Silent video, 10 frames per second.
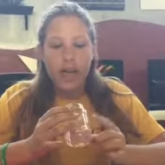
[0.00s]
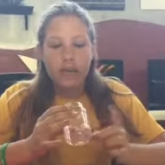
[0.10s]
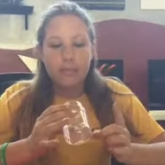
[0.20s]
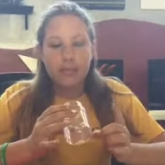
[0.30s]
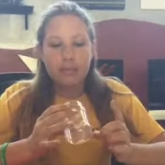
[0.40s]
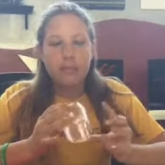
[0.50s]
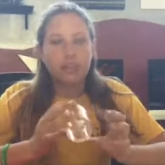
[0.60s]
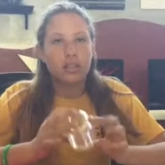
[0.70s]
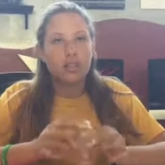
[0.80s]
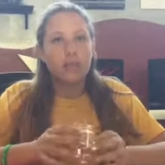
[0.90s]
and then mix it
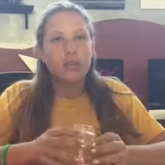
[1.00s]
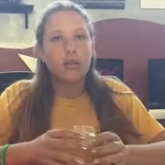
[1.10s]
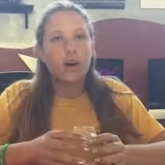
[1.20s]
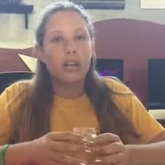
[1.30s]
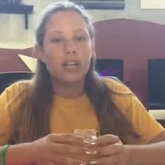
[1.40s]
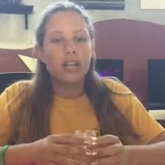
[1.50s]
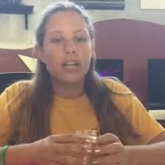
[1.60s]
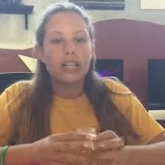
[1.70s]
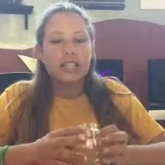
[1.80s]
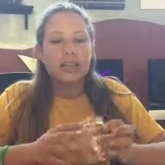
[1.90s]
with a little bit of water
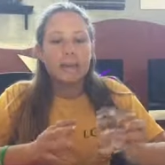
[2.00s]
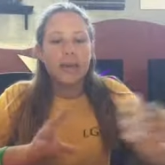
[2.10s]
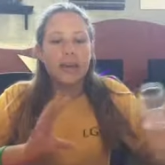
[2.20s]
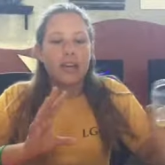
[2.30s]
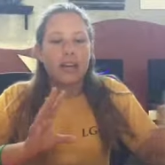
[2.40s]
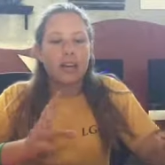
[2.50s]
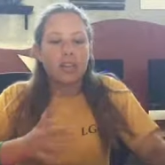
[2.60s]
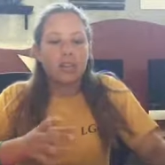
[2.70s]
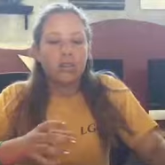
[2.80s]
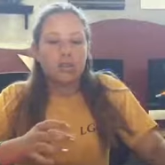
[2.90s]
to make a
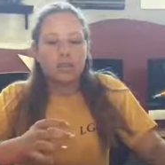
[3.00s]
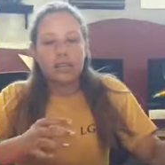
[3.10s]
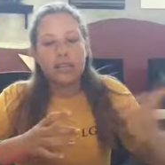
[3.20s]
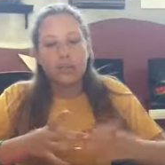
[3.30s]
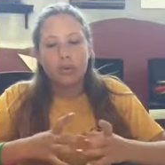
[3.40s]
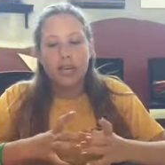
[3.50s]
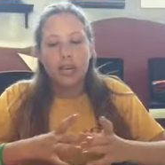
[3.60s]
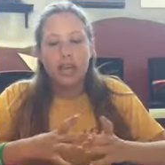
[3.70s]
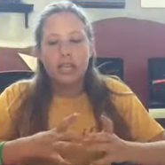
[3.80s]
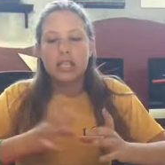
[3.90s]
little liquid
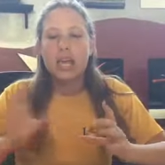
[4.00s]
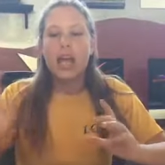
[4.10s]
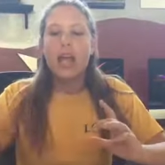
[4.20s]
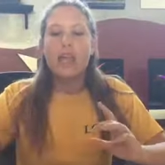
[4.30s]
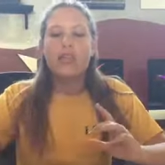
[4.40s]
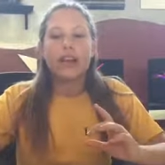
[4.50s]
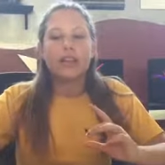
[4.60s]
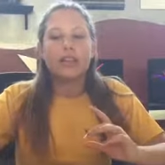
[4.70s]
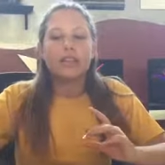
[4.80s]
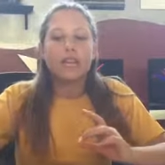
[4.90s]
I guess.
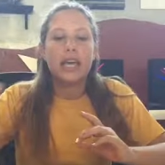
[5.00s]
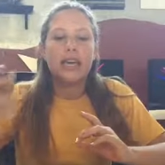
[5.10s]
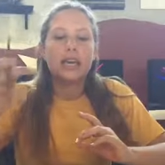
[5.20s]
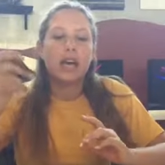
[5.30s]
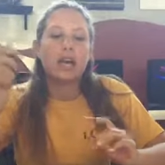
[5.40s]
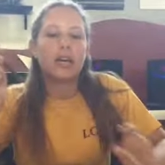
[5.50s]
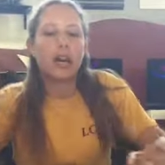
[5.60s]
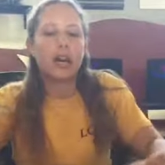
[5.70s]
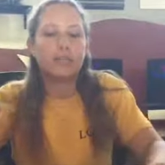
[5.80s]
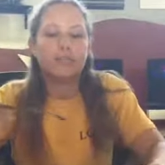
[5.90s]
Then take
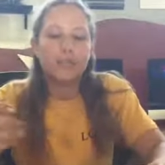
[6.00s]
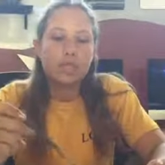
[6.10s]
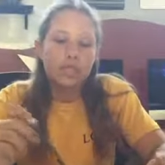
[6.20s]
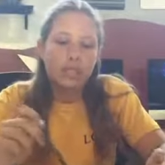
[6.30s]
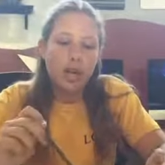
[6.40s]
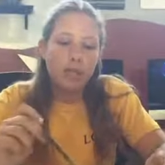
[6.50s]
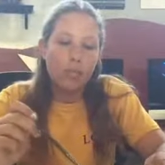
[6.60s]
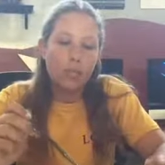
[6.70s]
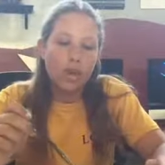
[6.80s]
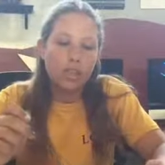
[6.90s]
um,
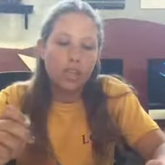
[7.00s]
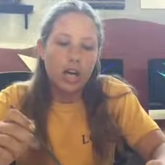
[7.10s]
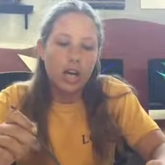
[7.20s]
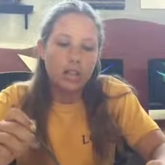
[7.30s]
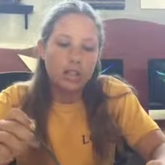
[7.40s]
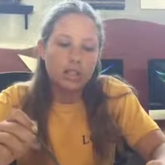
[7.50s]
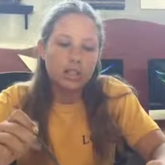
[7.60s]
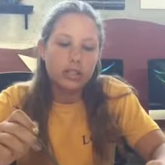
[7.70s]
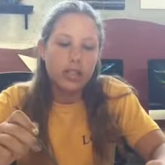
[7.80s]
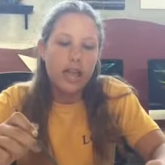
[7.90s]
some
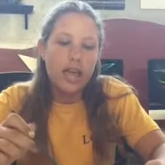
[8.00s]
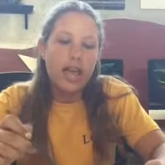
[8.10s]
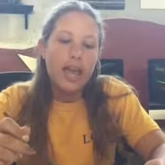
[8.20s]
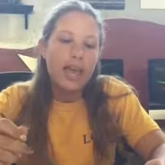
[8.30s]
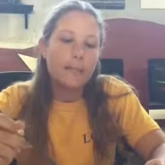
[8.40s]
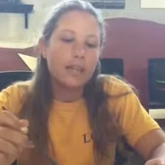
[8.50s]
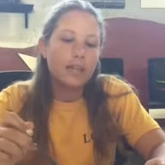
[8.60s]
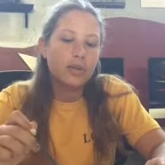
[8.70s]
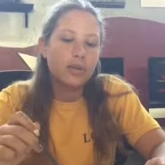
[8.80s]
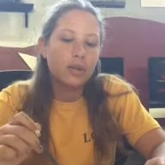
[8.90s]
watercolors and
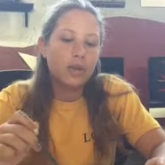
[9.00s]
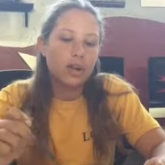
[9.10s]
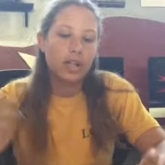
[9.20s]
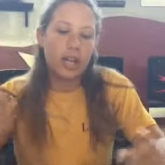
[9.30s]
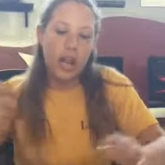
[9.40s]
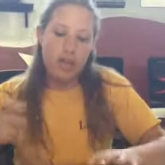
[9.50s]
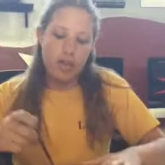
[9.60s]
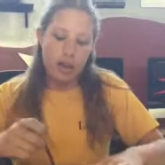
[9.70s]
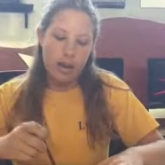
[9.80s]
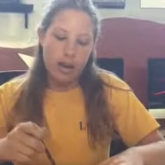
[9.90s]
mix it with the water
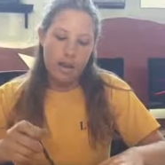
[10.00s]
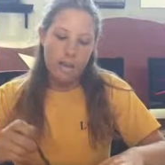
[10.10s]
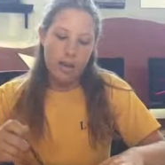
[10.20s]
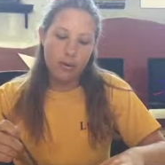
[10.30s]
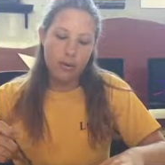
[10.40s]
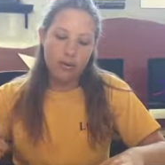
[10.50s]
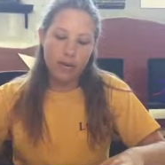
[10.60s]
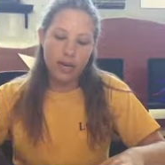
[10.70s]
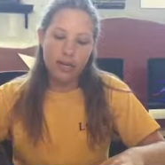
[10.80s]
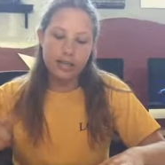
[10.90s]
and then paint
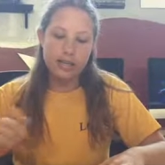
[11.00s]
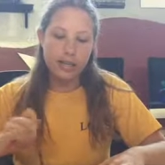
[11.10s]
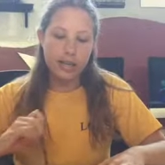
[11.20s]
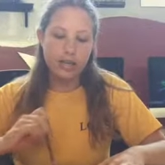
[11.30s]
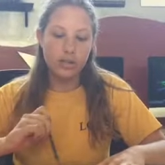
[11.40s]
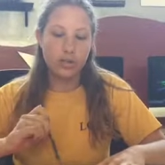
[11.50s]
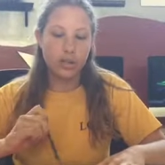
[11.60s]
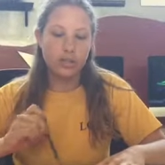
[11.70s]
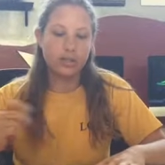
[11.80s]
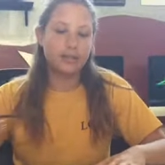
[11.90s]
whatever kind of design you
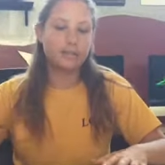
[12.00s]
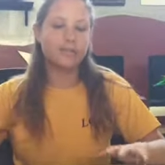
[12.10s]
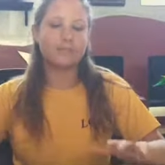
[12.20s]
want.